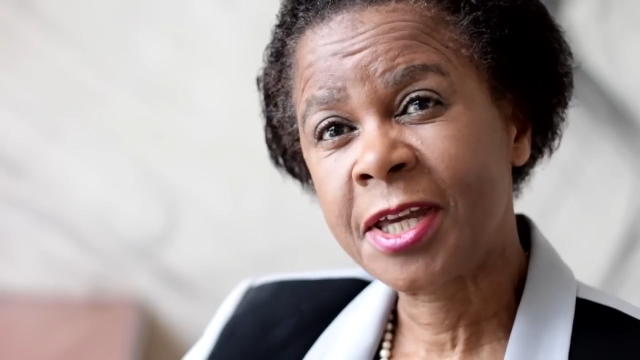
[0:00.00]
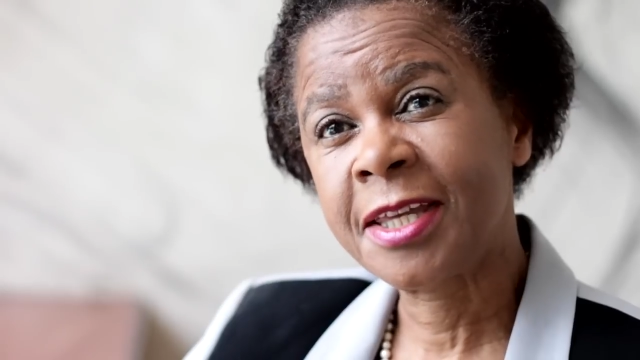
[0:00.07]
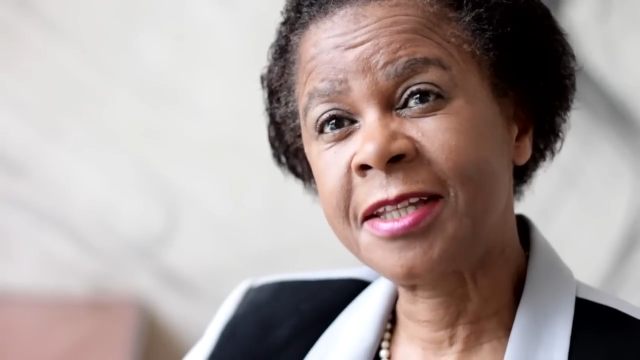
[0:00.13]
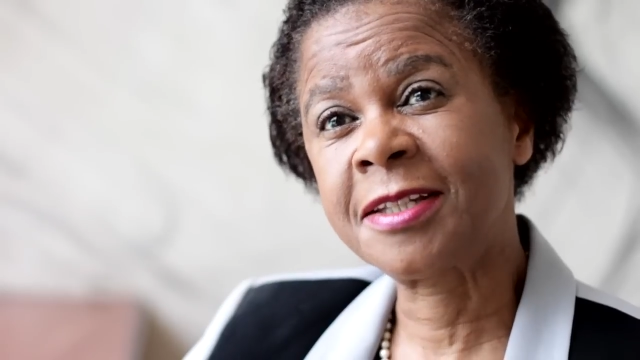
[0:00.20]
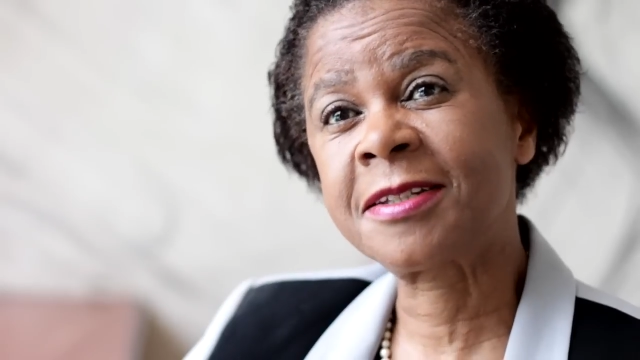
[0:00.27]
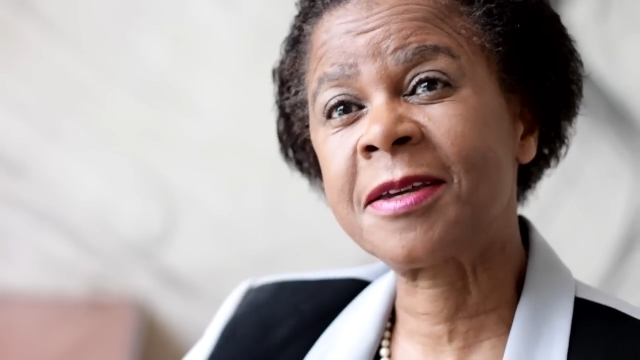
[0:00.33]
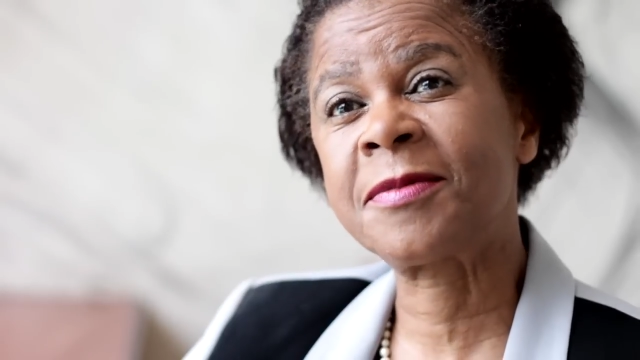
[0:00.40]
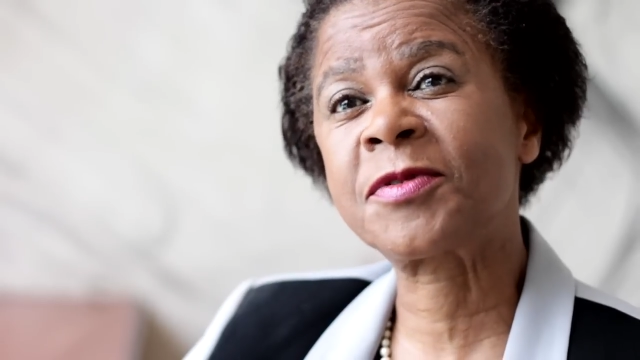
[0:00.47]

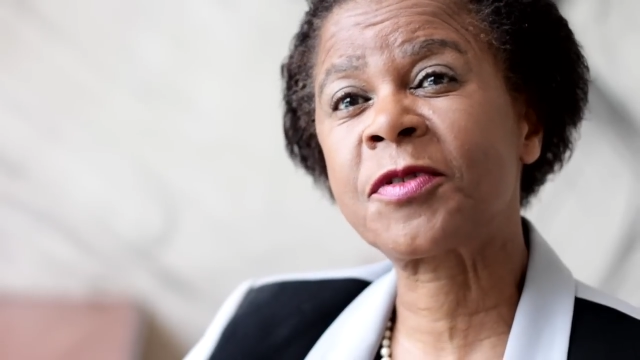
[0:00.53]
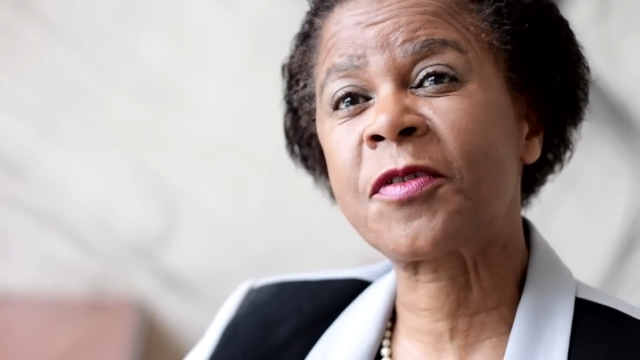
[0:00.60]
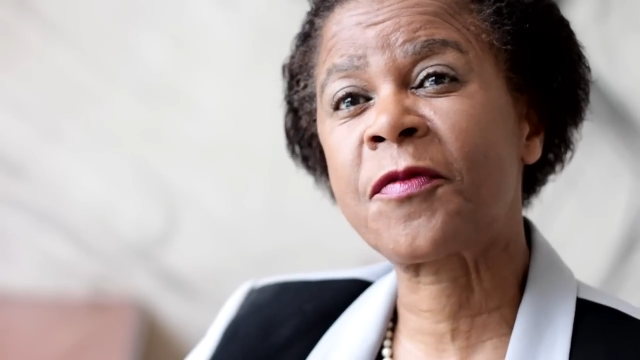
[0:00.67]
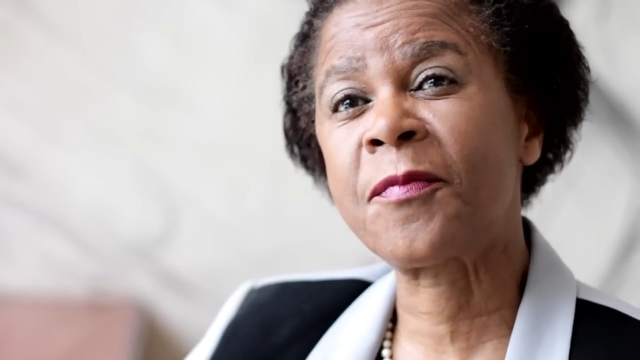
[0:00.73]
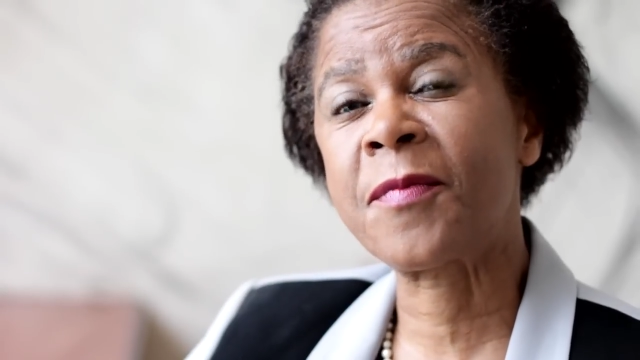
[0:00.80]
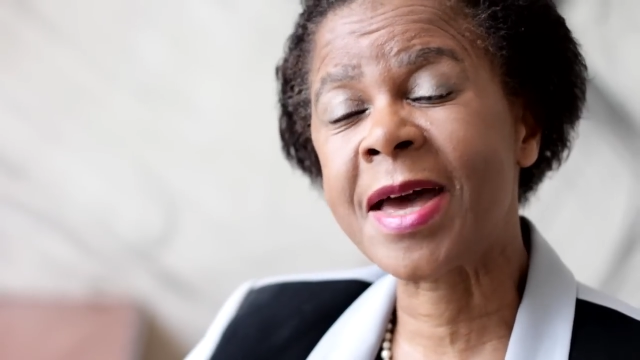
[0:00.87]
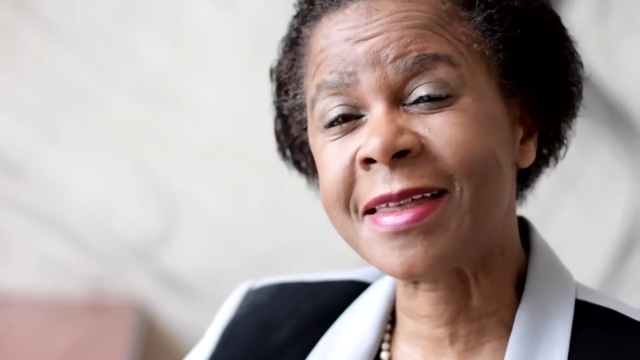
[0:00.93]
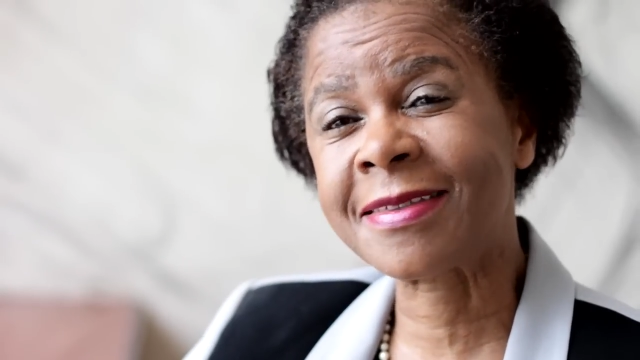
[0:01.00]
in terms of
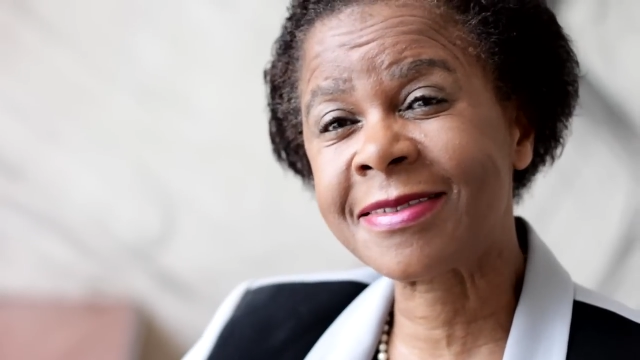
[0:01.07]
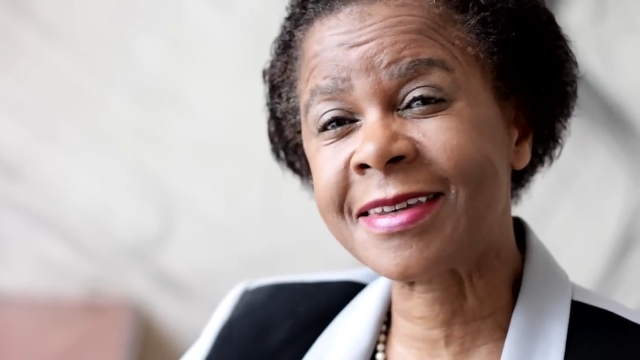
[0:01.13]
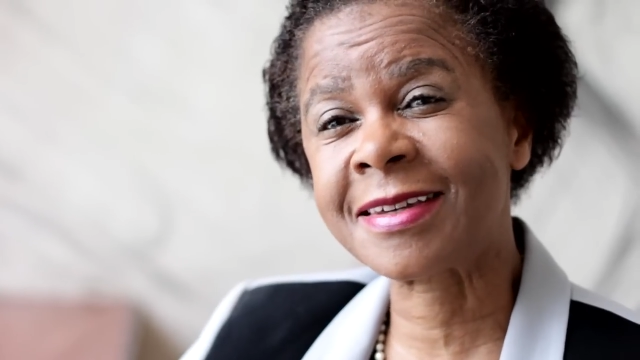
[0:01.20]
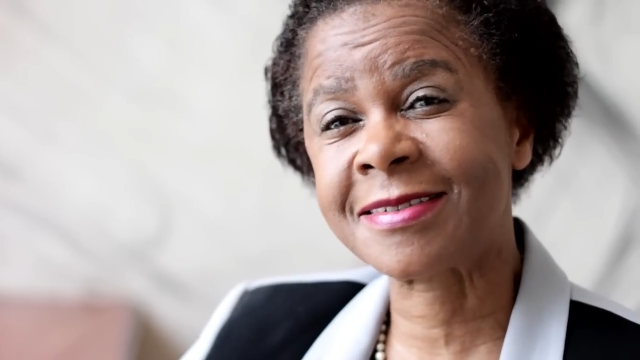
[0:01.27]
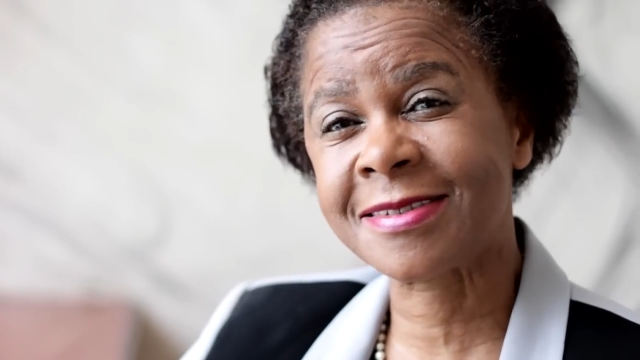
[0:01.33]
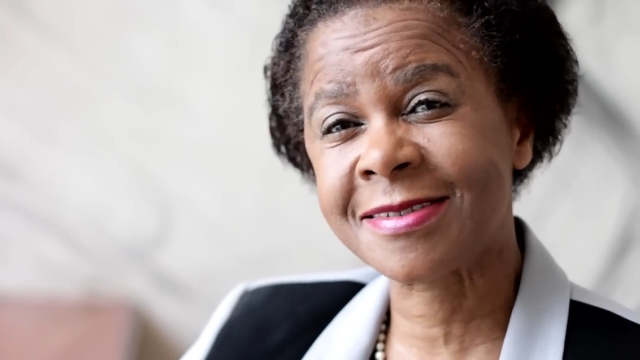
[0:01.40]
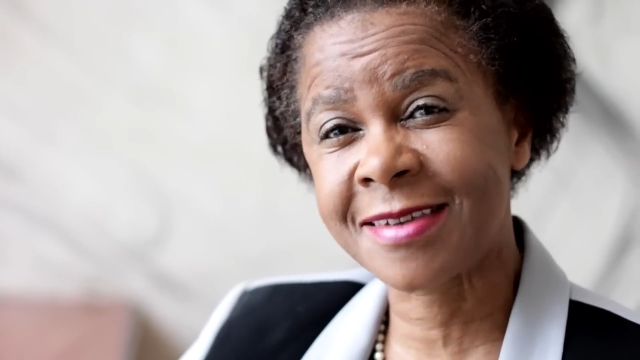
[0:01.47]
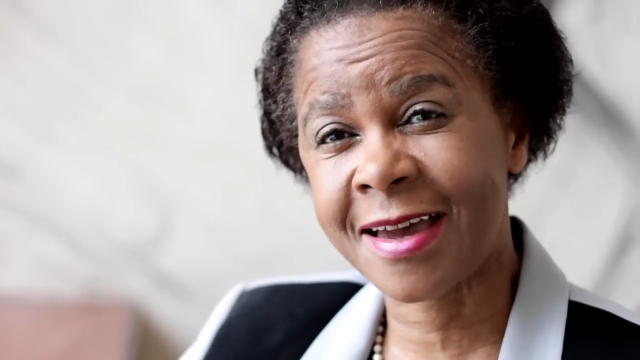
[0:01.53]
math
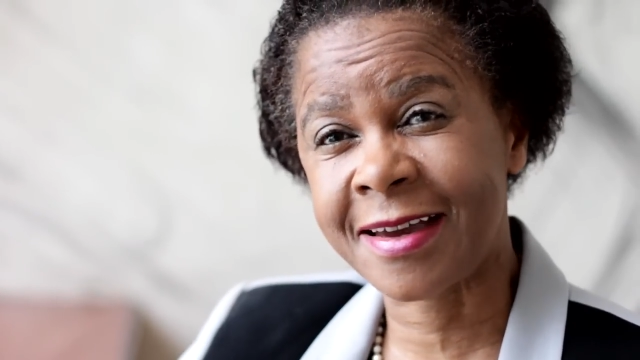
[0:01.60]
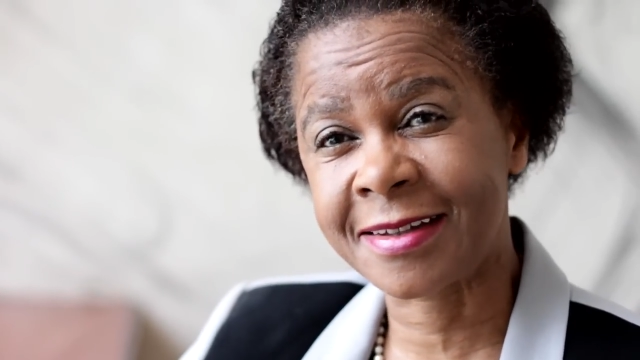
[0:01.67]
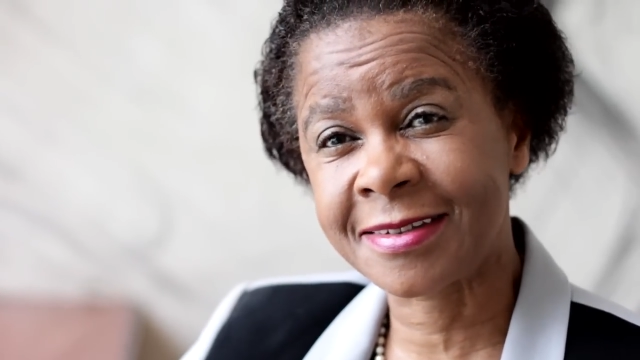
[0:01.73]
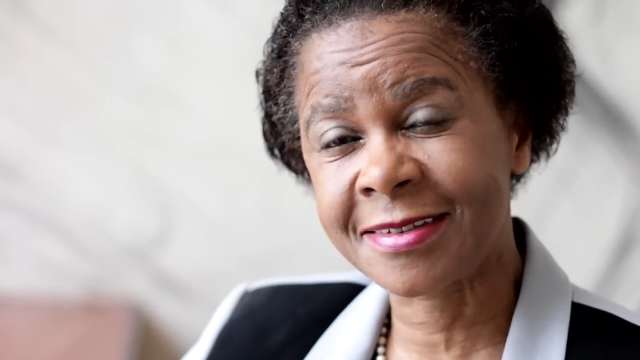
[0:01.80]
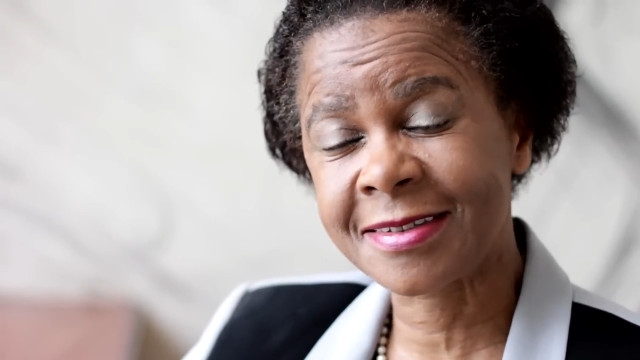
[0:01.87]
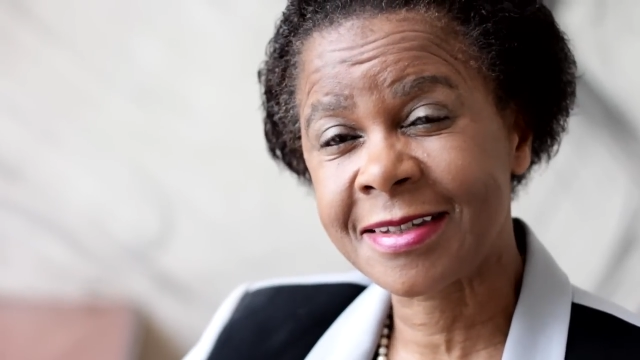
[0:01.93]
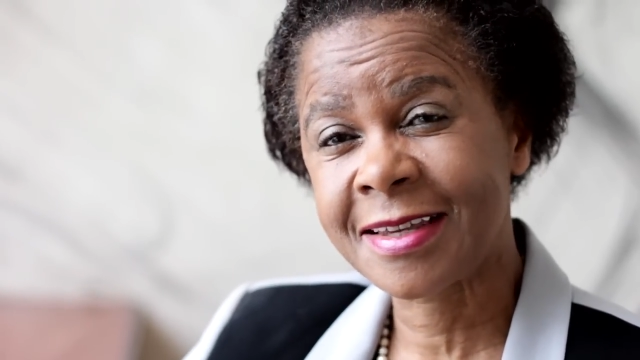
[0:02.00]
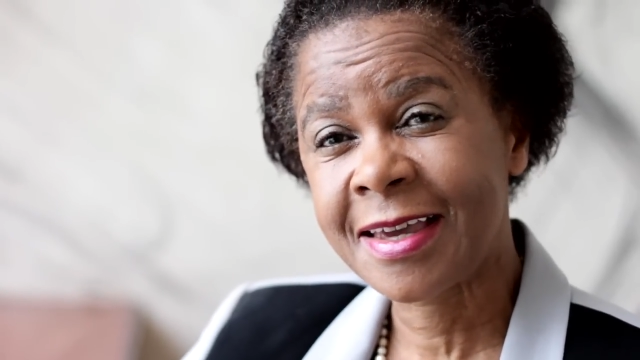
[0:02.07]
and
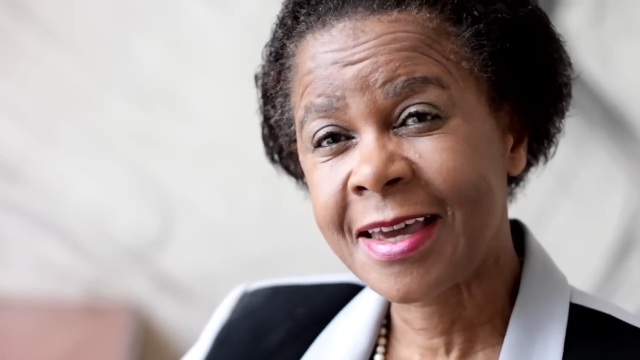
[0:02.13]
science.